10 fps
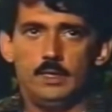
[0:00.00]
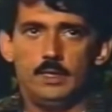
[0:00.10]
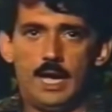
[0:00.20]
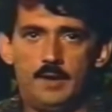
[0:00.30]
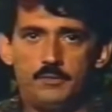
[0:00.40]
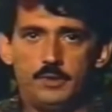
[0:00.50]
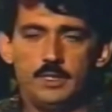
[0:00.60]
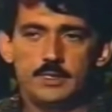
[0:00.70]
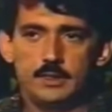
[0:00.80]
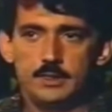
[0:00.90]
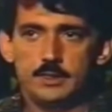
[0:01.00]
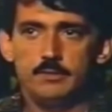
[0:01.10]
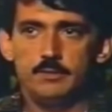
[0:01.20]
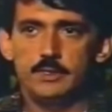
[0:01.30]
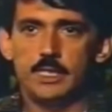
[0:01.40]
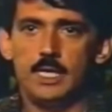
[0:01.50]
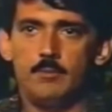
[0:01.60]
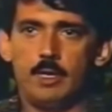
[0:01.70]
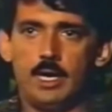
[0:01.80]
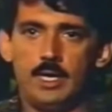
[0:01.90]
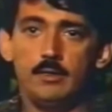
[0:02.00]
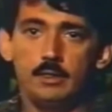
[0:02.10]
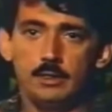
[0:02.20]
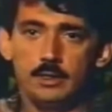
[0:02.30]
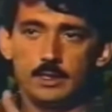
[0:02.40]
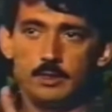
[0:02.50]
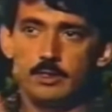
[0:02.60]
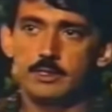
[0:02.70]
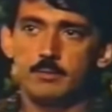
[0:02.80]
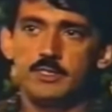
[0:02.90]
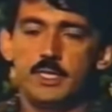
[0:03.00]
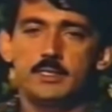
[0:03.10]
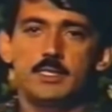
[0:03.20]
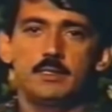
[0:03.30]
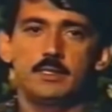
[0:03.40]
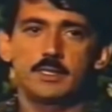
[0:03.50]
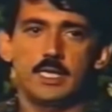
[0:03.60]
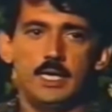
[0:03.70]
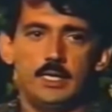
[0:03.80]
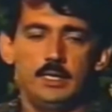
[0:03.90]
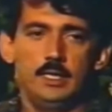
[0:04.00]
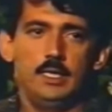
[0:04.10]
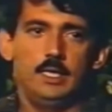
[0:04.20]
After this, at this given time, I heard some jets in the sky,